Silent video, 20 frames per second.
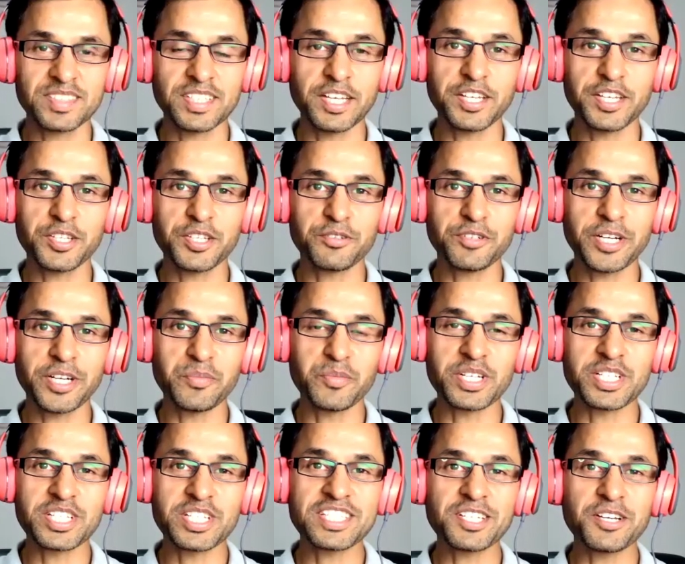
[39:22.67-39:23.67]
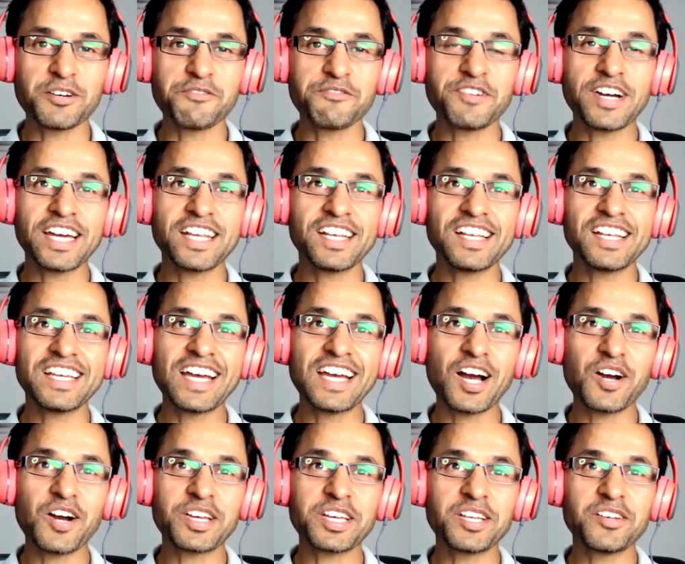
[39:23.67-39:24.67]
Thank you very much. So finally,
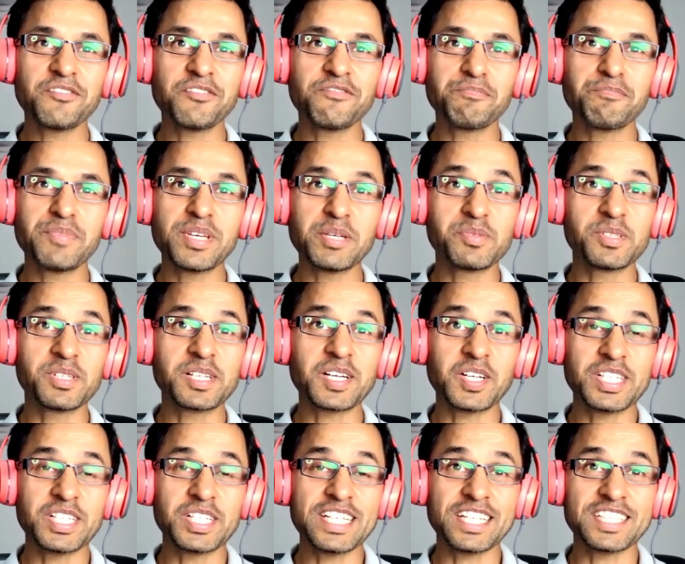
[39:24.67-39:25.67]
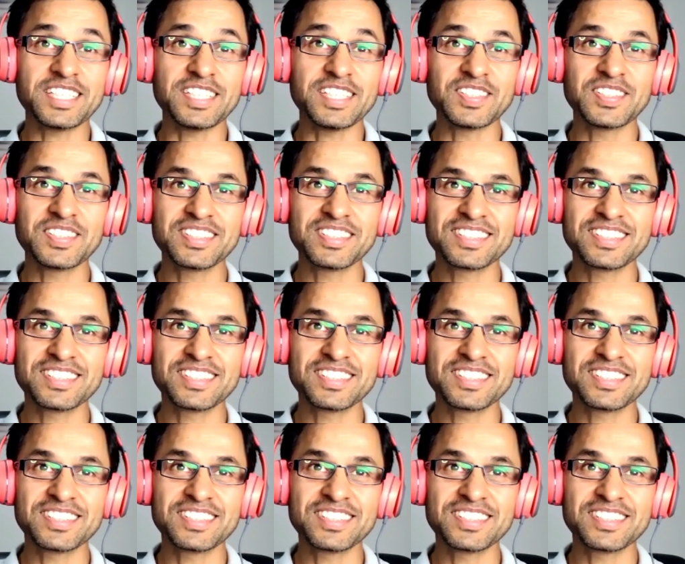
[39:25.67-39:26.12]
how can people contact you?